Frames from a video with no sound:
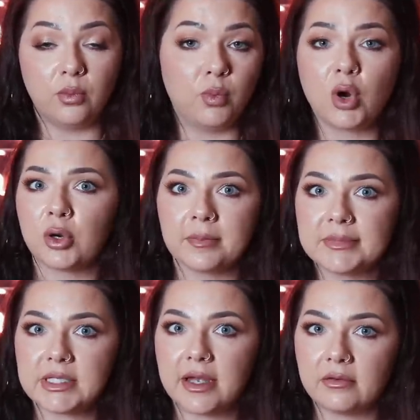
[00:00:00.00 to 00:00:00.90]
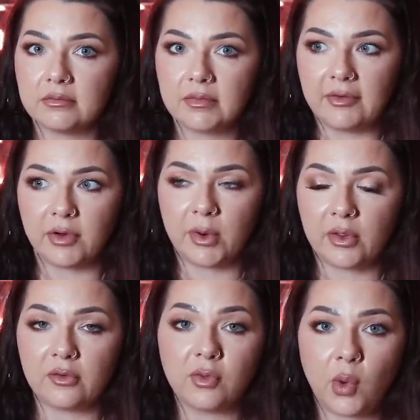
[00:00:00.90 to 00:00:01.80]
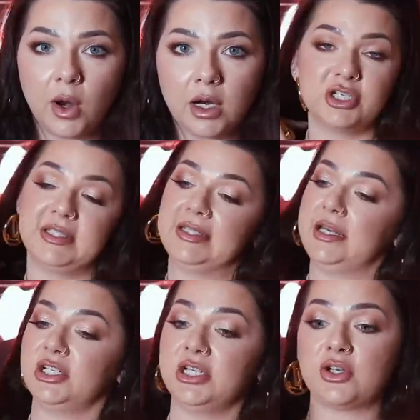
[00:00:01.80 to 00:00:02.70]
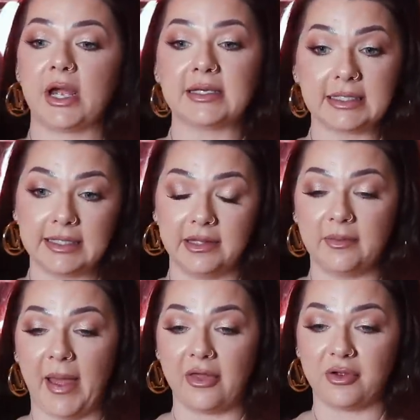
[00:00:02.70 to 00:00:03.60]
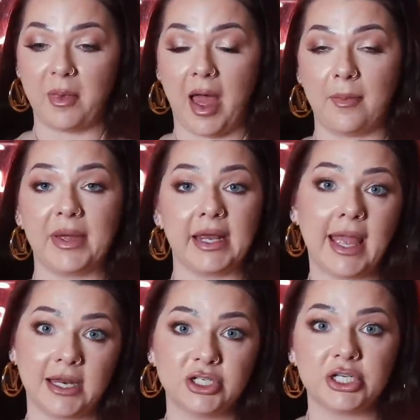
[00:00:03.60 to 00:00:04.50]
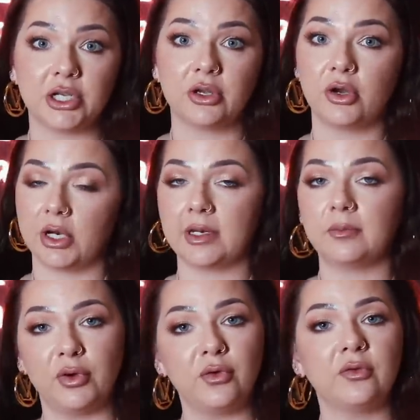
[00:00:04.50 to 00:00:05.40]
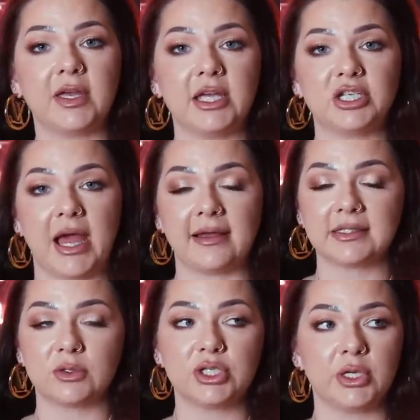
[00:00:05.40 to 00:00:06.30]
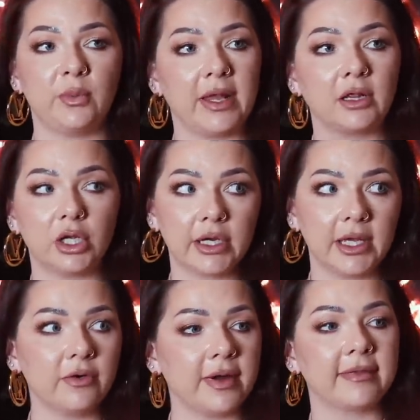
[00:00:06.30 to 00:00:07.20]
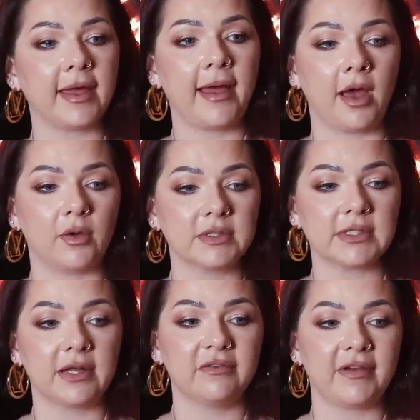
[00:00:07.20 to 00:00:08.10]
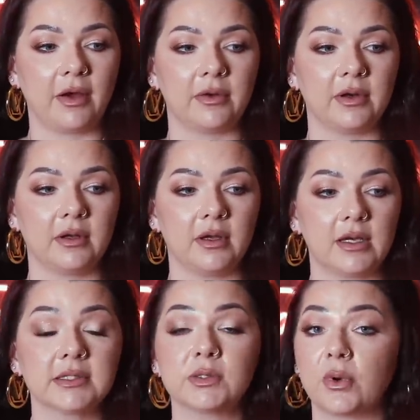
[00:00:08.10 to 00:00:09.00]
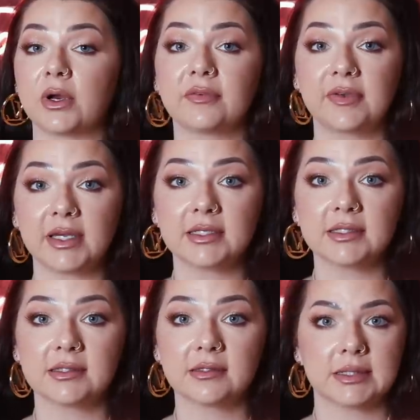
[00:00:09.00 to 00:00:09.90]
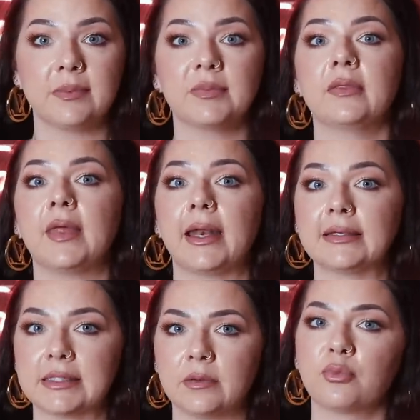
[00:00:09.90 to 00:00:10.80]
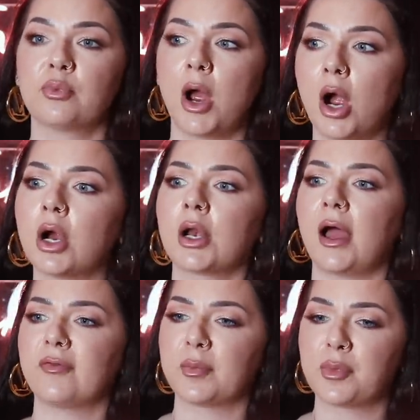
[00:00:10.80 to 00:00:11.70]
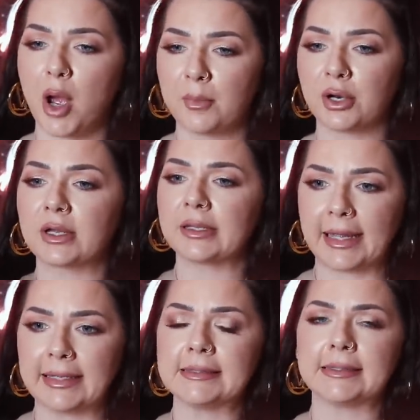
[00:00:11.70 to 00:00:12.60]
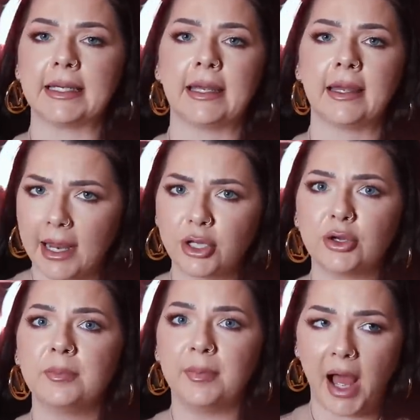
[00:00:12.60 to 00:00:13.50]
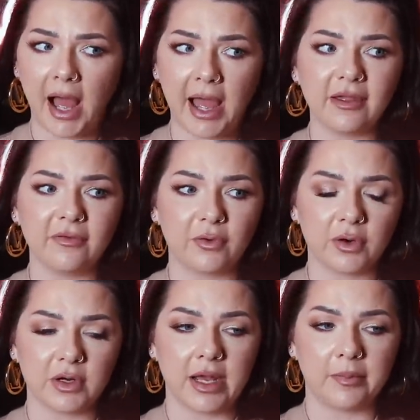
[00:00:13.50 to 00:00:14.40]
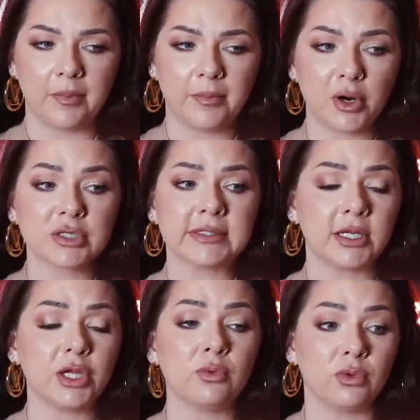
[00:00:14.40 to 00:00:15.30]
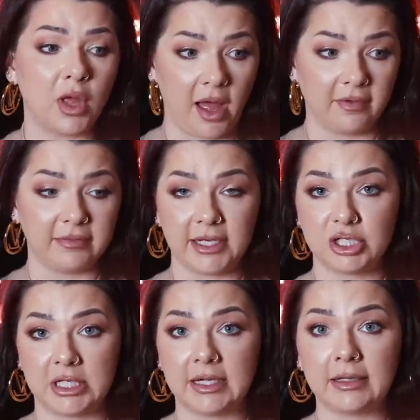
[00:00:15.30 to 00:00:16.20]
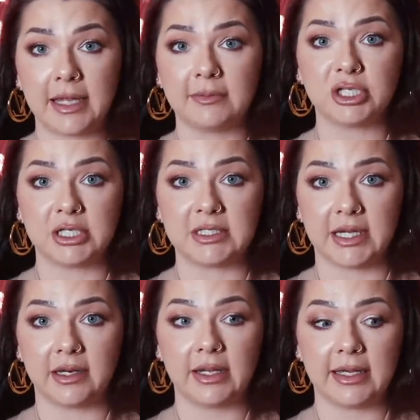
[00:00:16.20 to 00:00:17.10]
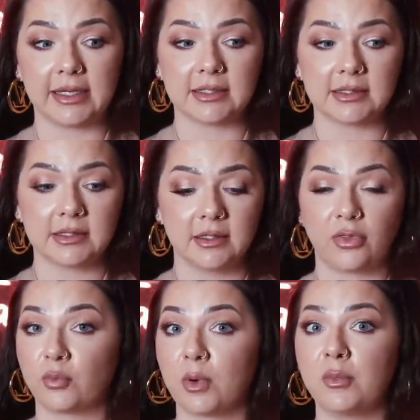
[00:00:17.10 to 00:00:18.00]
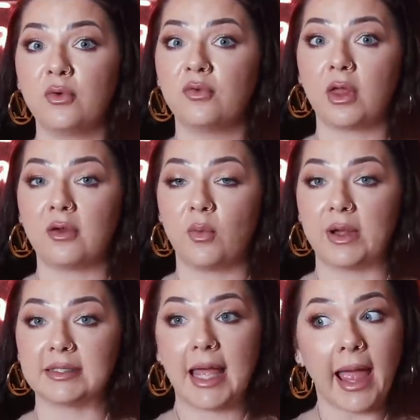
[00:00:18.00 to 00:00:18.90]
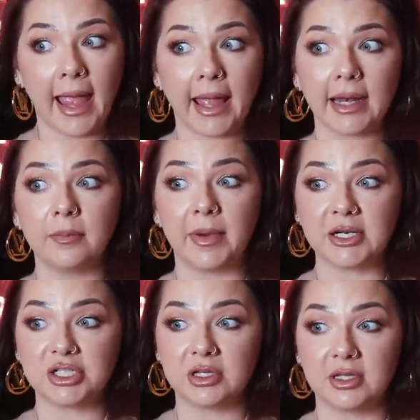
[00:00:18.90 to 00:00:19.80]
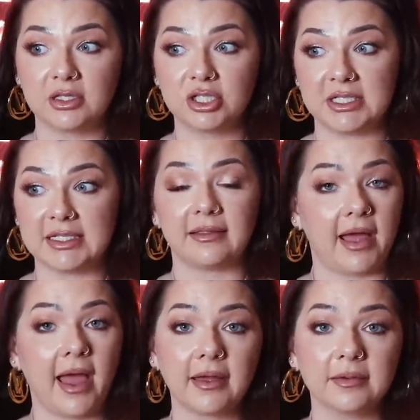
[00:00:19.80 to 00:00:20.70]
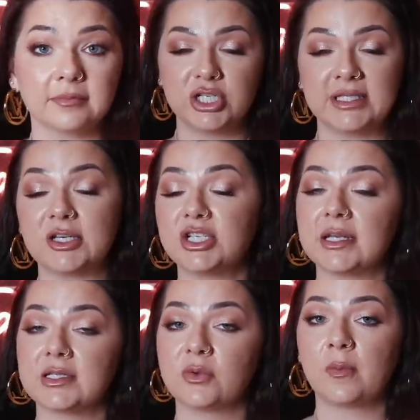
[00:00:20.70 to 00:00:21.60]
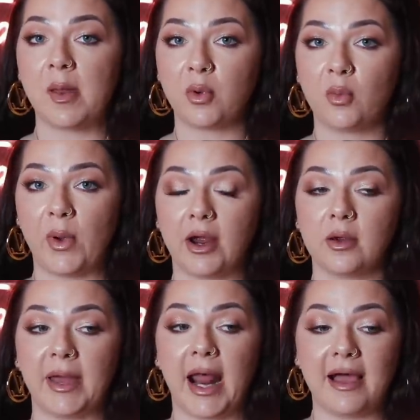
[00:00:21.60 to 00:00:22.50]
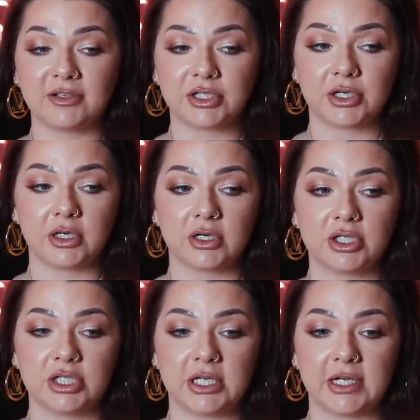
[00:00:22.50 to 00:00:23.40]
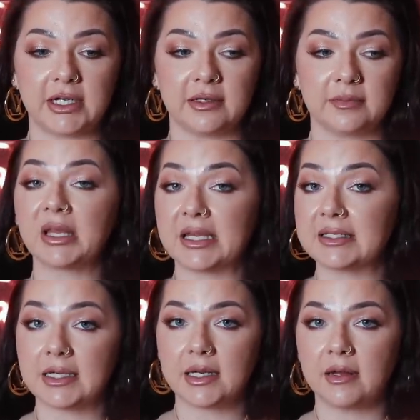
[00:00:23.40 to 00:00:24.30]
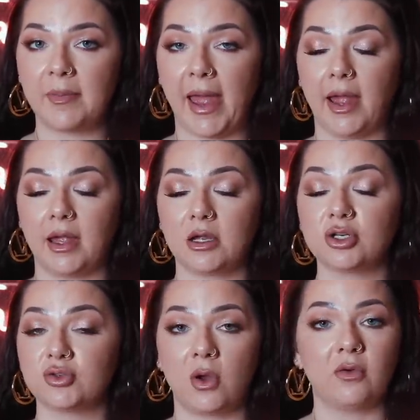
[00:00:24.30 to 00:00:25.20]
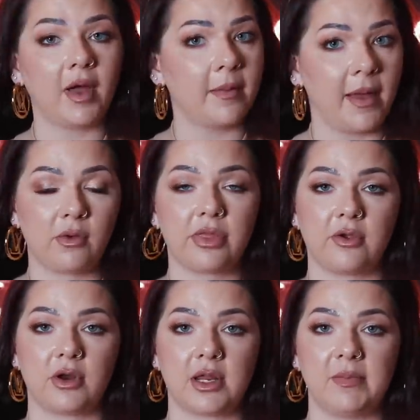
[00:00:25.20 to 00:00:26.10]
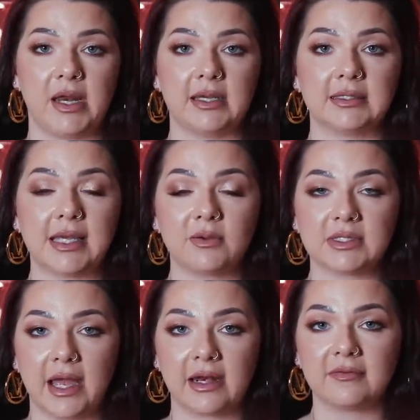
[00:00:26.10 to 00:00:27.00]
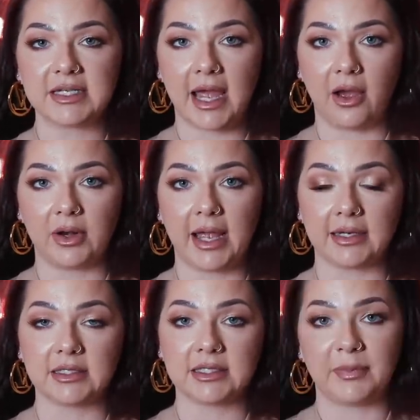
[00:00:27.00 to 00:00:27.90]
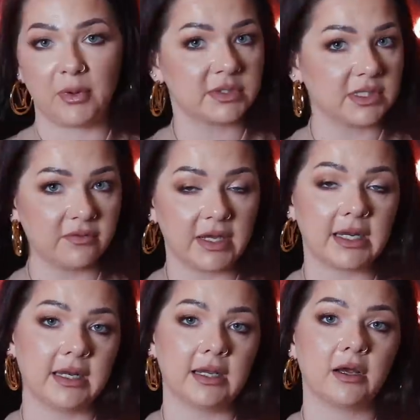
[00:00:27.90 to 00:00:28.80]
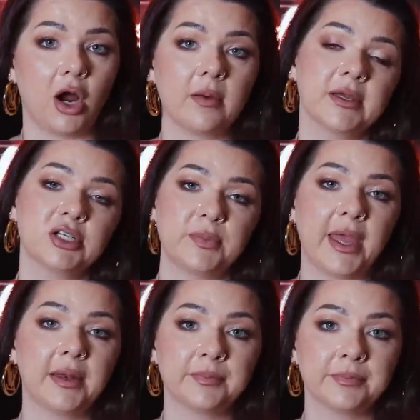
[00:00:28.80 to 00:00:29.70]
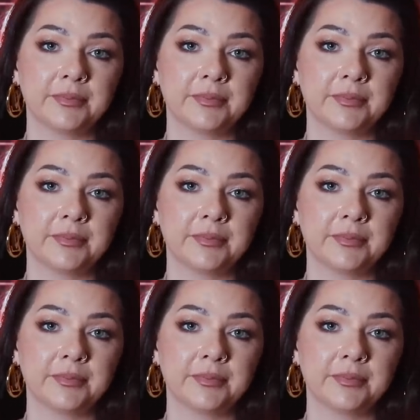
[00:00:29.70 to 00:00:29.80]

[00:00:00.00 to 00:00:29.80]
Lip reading: worms everywhere on the floor. She said she tried to clean the bathroom up, but again, she couldn't move Ejaz, so she went looking around the house and found a sword of his, something that isn't part of a proper cleansing and goodbye for a person you love, like she claimed she did, is the removal of one's head, but she did that. She says she doesn't remember where, but after she placed it in a bag, drove about 30 minutes outside of town and disposed of it in a garbage bin.